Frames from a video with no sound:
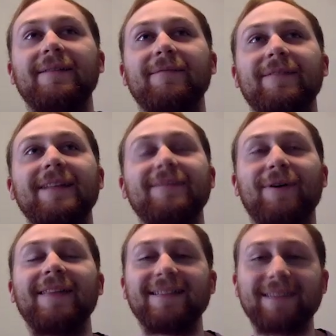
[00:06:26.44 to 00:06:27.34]
that's
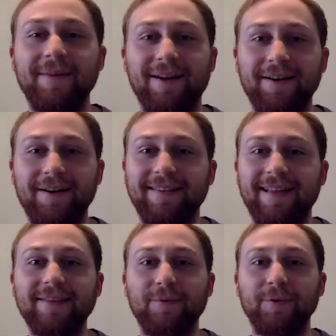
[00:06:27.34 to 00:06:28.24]
wow. That's, I mean, honestly,
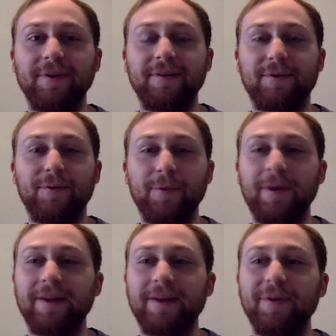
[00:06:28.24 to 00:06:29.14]
that's a really cool
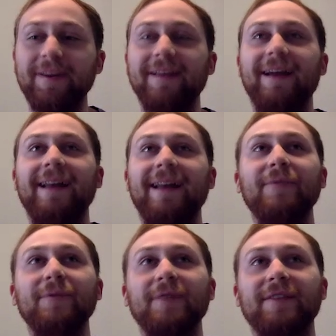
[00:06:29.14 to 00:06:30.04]
way to put it. I
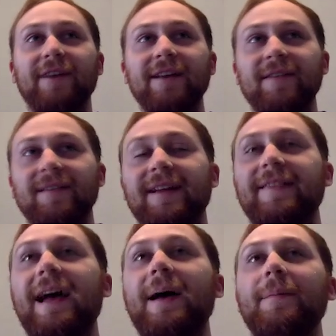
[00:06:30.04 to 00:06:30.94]
never really thought of it
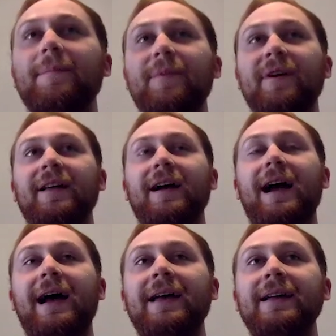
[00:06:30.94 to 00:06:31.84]
like that. But
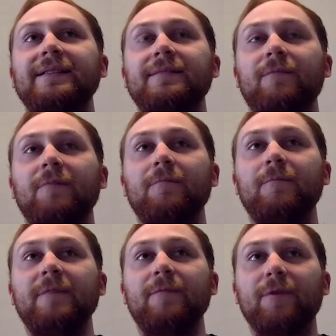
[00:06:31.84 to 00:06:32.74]
when
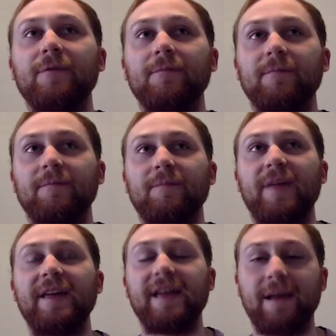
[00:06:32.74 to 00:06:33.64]
we were
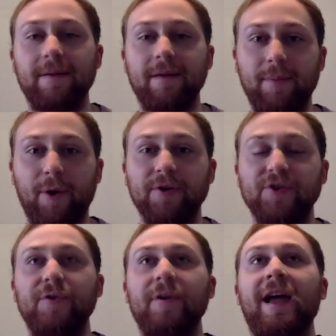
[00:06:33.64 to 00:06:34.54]
picking a bar to
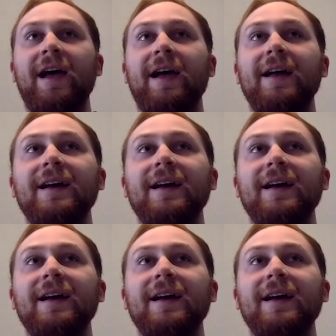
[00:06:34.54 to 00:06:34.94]
shoot at,